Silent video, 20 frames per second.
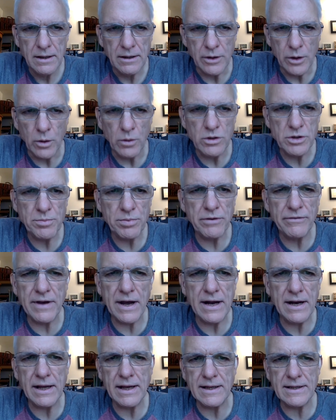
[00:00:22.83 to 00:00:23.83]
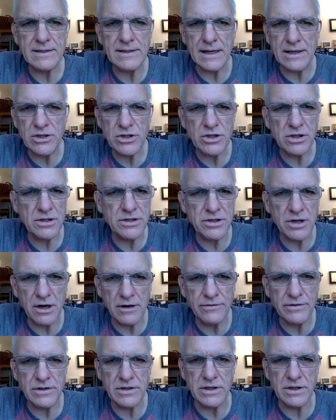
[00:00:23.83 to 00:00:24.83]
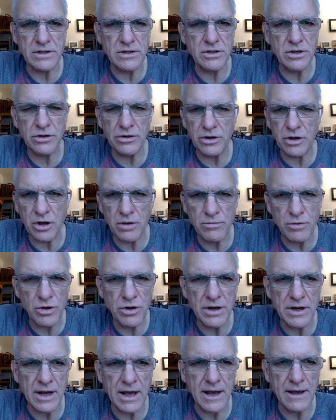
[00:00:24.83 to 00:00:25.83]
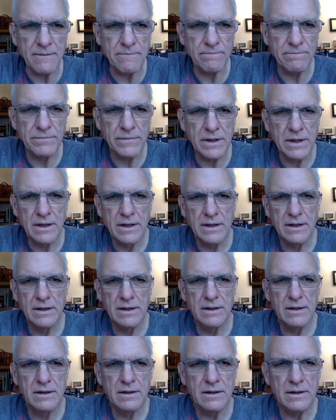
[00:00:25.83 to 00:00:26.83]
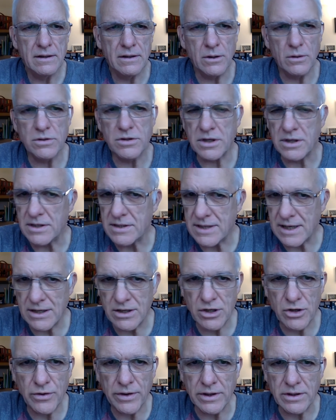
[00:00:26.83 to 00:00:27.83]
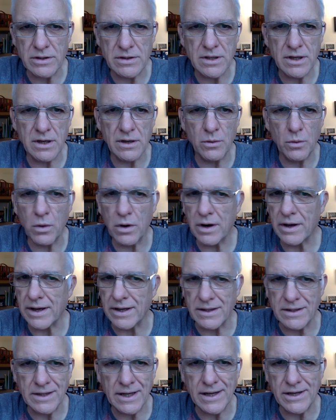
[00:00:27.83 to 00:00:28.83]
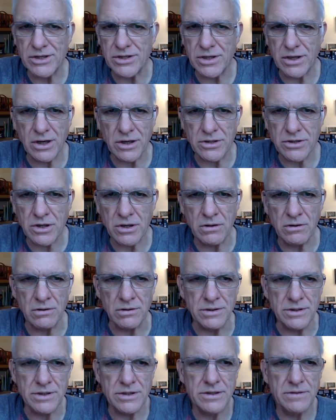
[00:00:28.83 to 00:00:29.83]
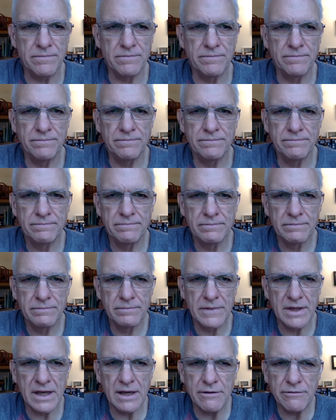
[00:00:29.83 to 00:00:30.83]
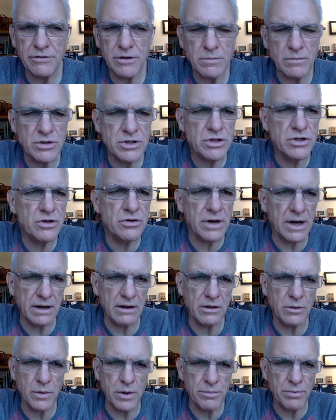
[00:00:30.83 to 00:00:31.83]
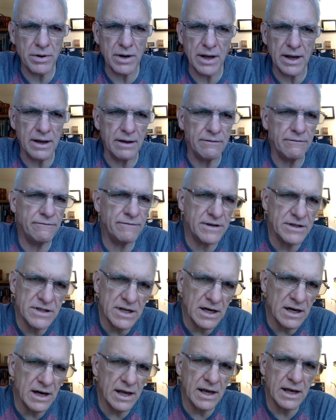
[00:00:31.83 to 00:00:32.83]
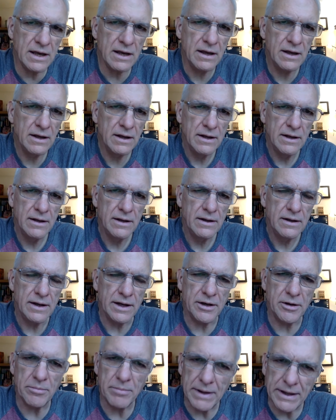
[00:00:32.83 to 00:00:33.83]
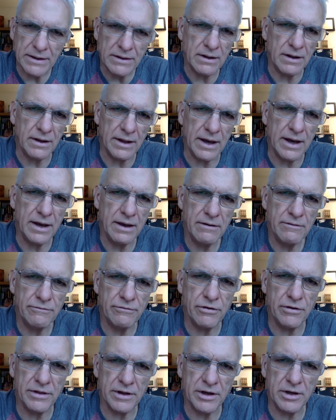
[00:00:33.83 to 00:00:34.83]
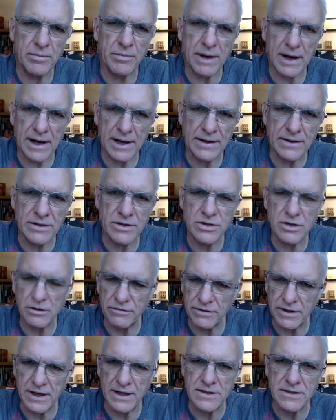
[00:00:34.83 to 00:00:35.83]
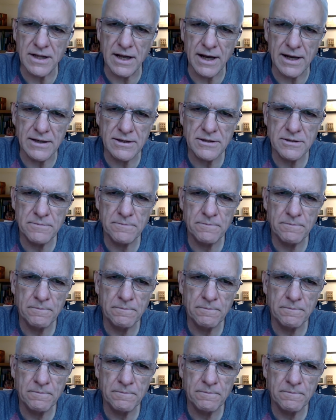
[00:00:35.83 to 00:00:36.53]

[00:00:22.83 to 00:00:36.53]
those providing essential services to the community, those continuing to work and teach in our schools Give them strength, we pray, physically and mentally, for the demands of these days.